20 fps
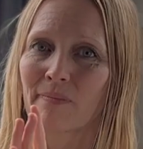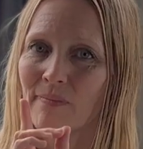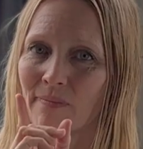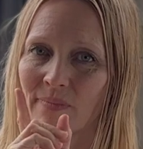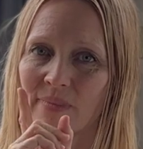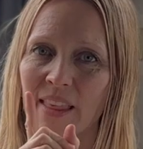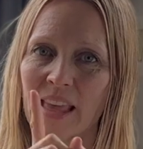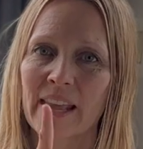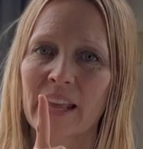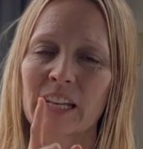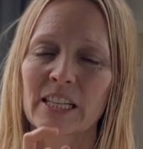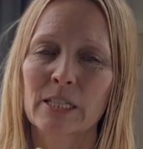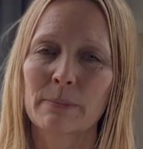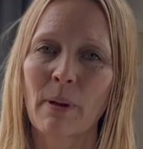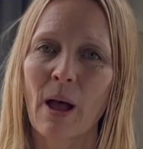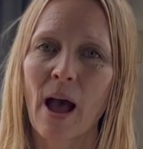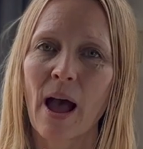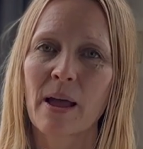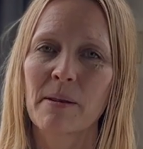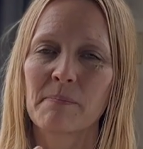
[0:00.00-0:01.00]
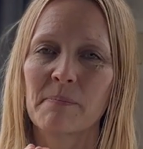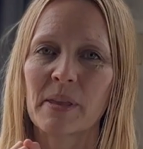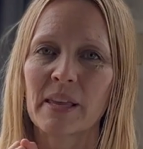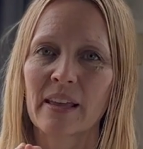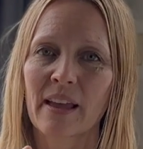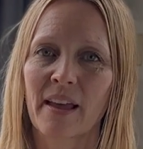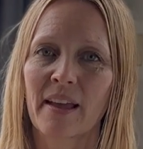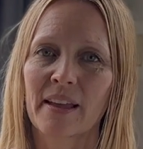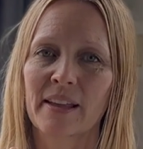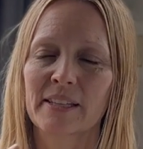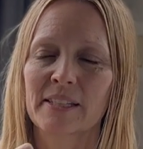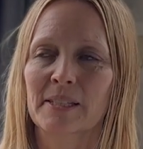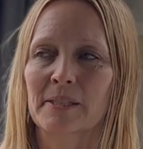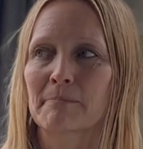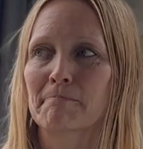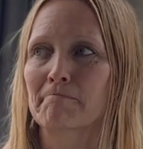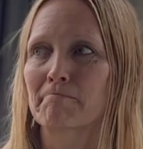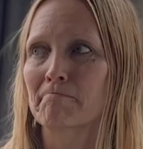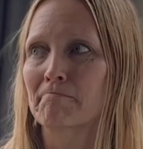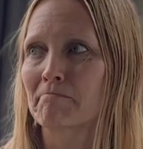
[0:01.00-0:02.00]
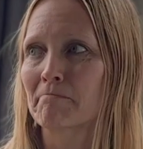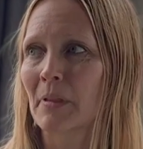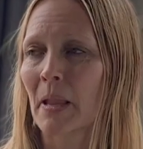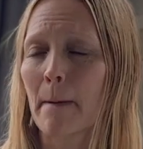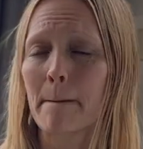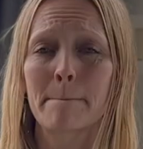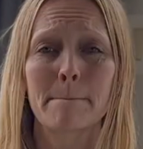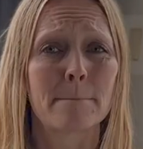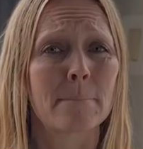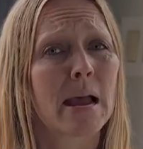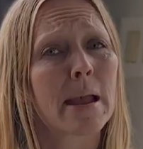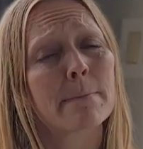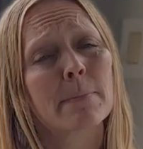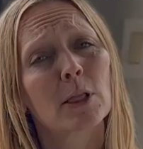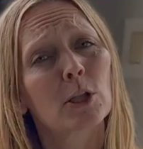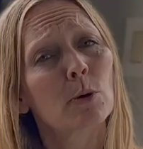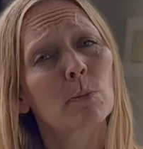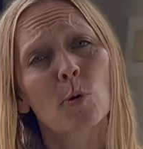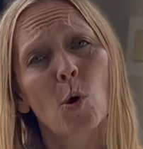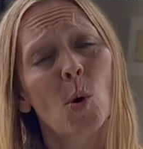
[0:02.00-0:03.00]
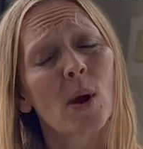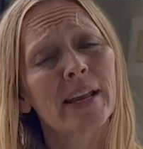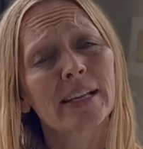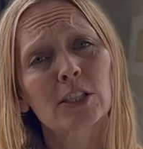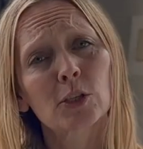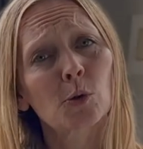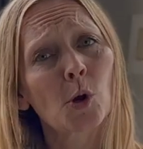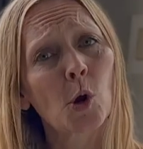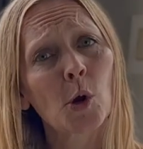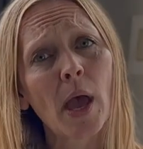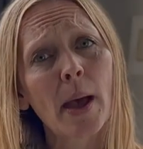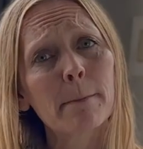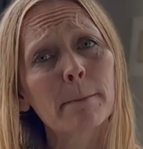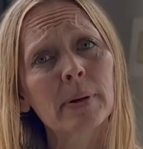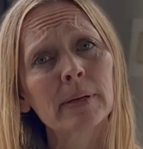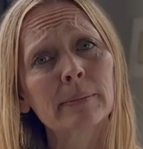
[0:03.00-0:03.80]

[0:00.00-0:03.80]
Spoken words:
they get a spot because my little boy is grown up.